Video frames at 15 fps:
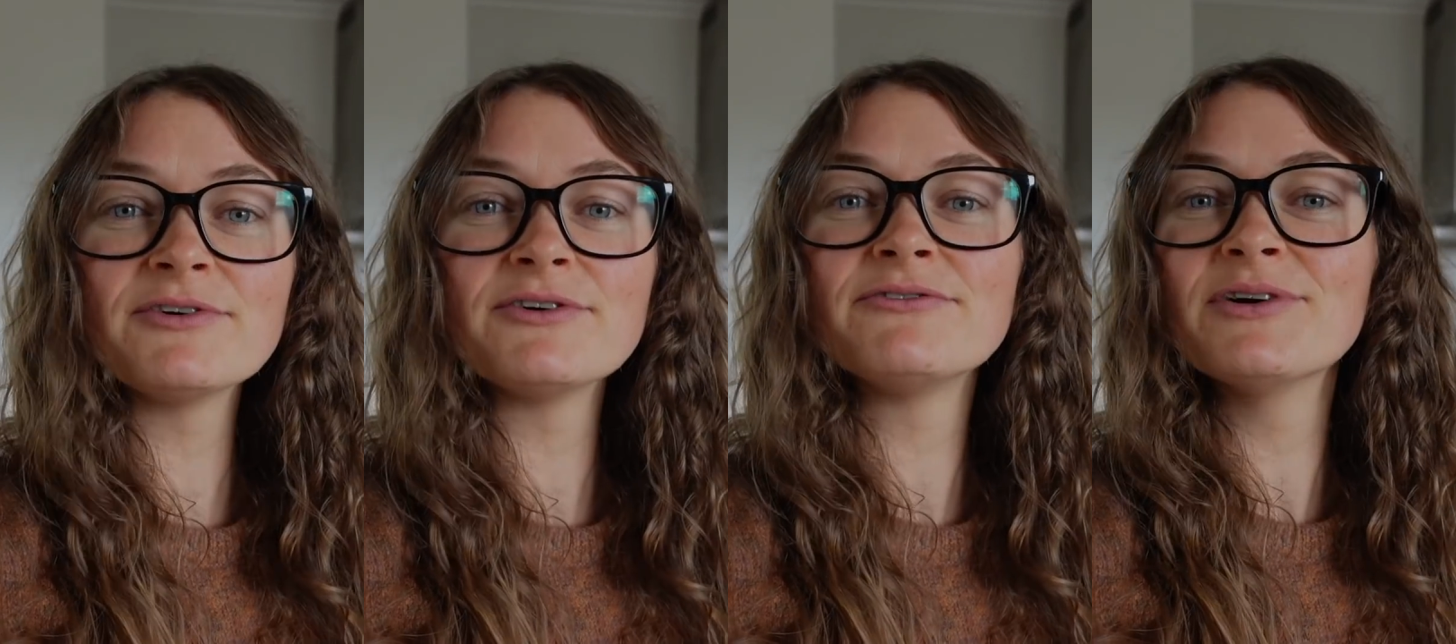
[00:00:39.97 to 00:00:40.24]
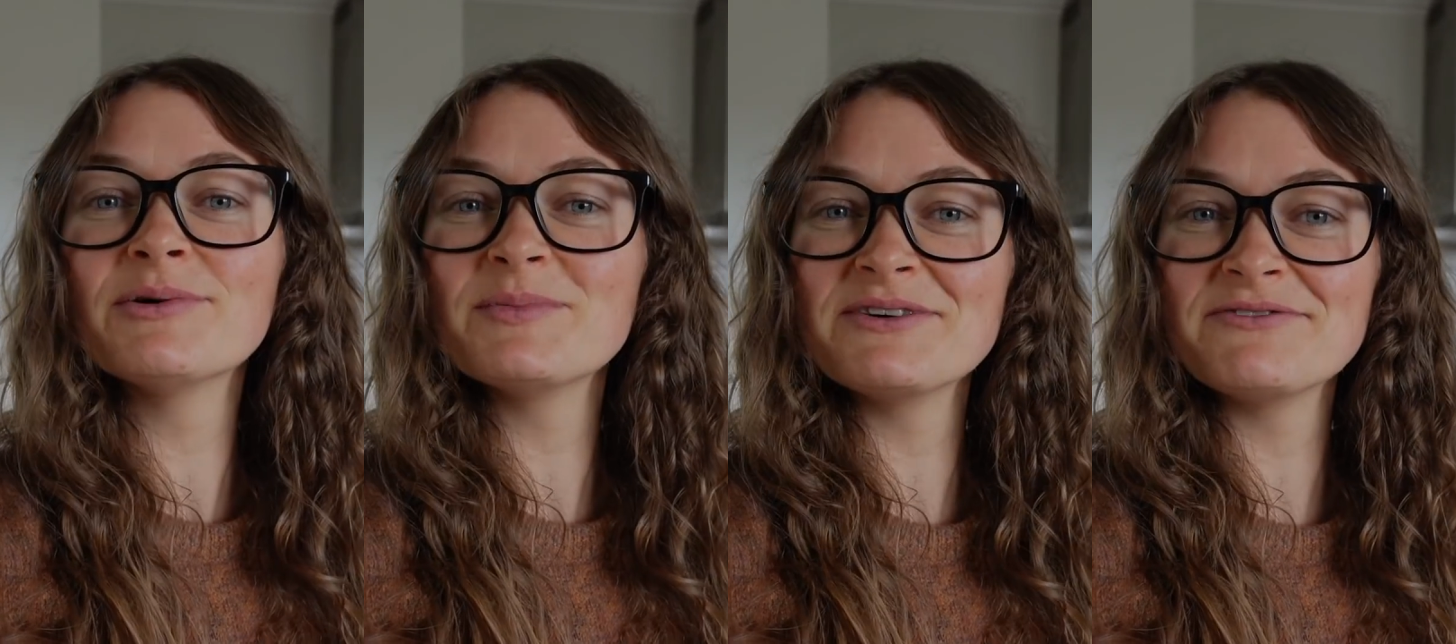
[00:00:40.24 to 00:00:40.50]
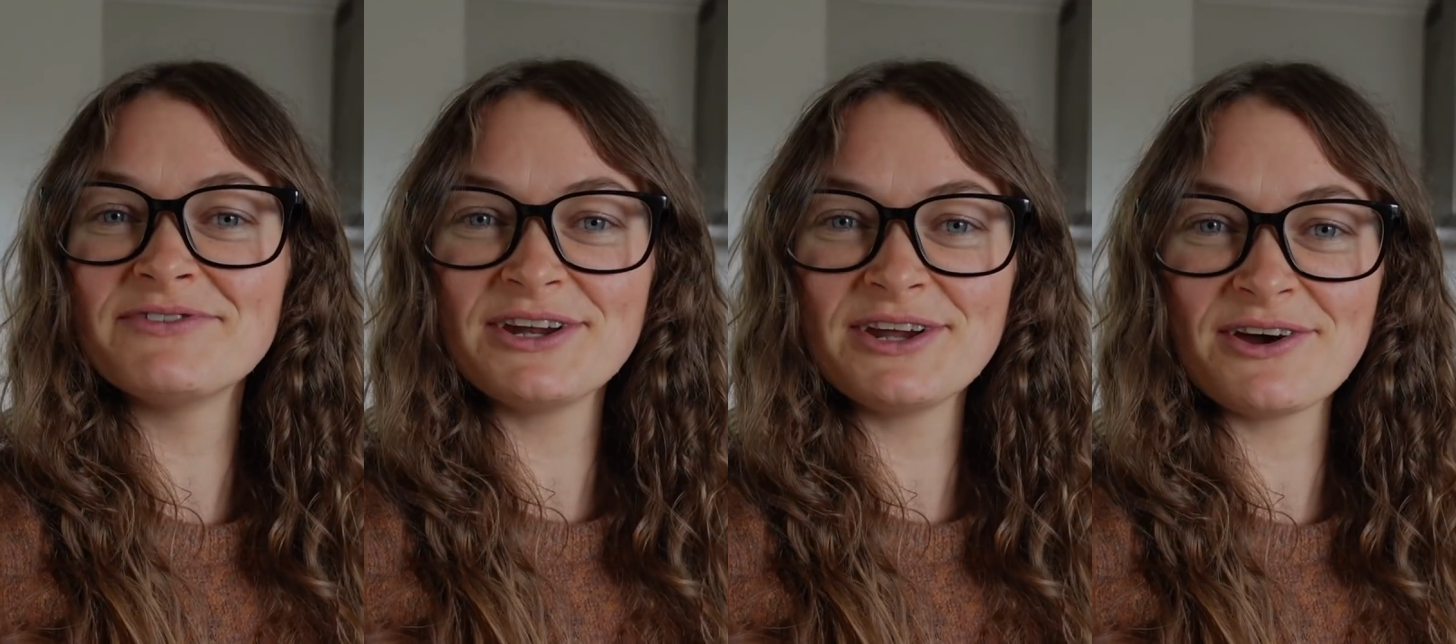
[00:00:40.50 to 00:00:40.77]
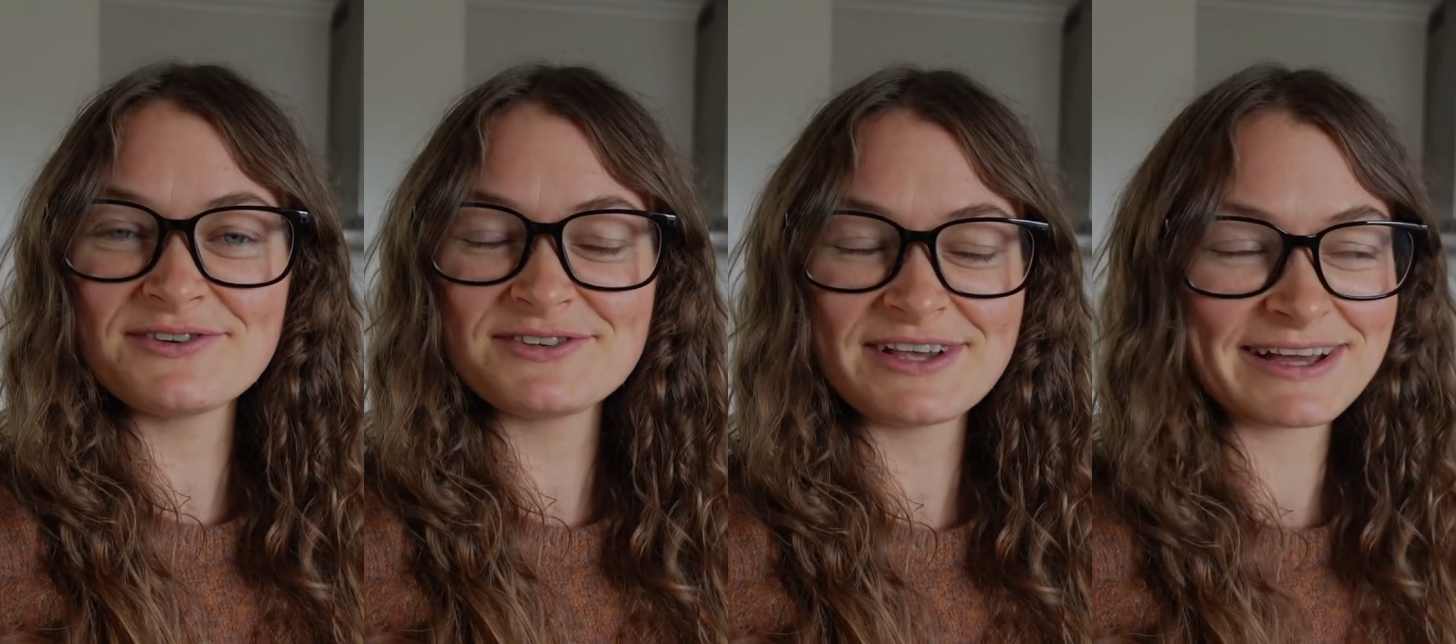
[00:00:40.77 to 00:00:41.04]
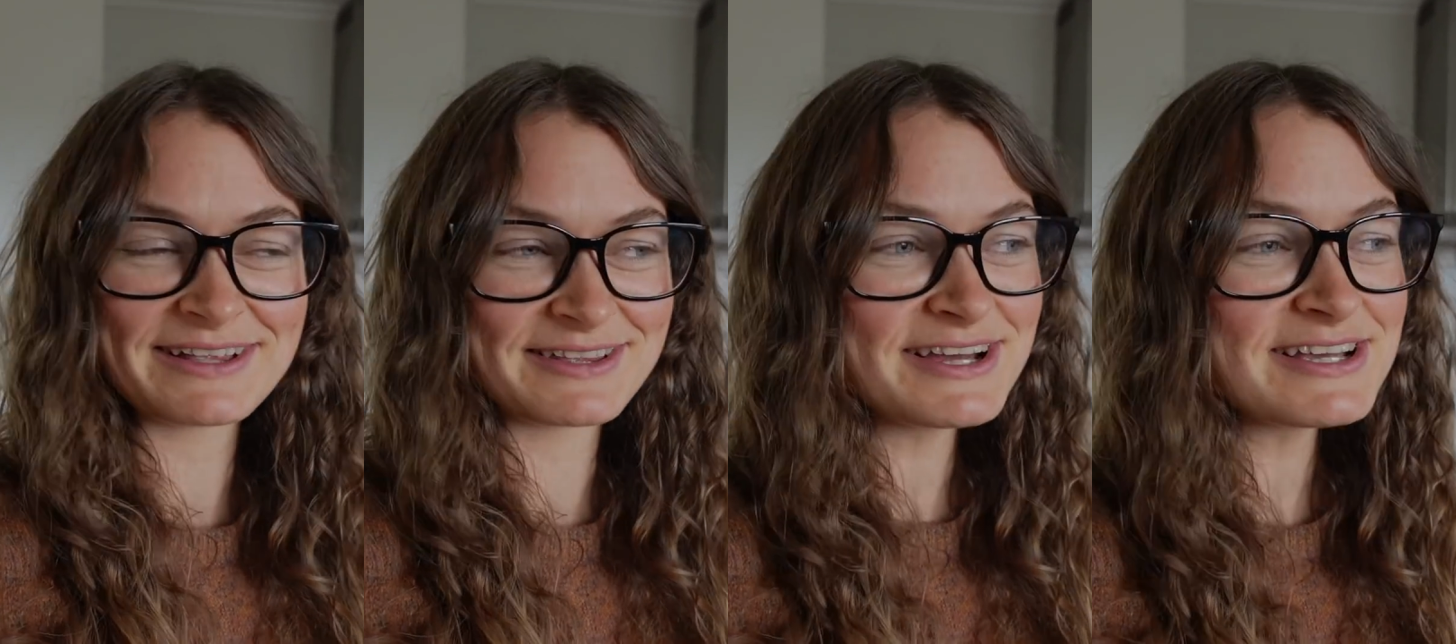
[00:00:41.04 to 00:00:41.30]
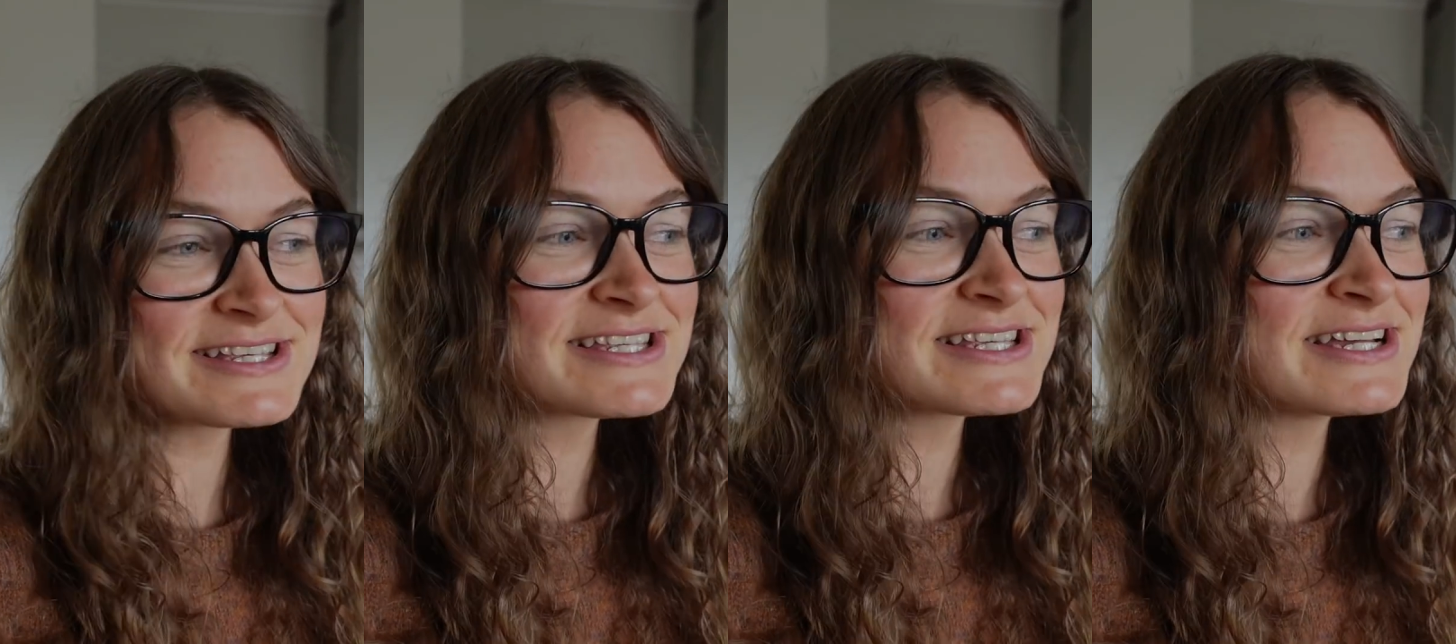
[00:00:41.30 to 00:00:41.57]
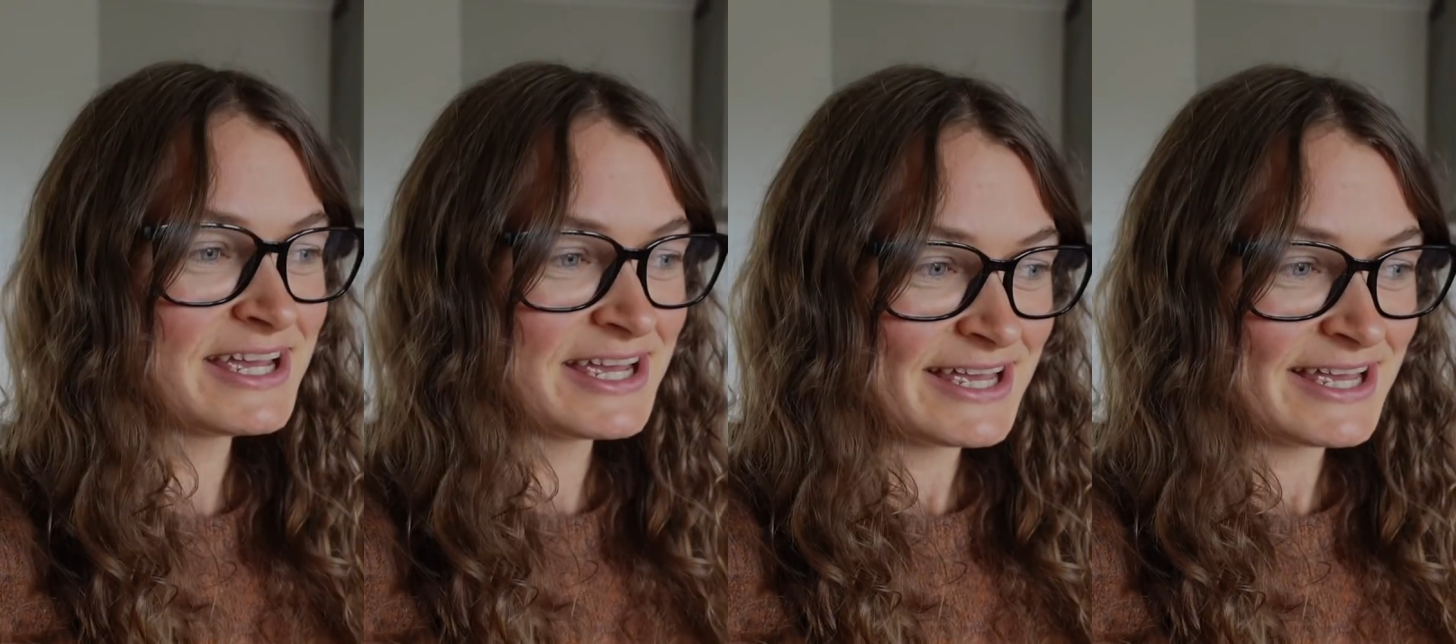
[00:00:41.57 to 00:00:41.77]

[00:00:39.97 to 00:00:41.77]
for filming videos like this.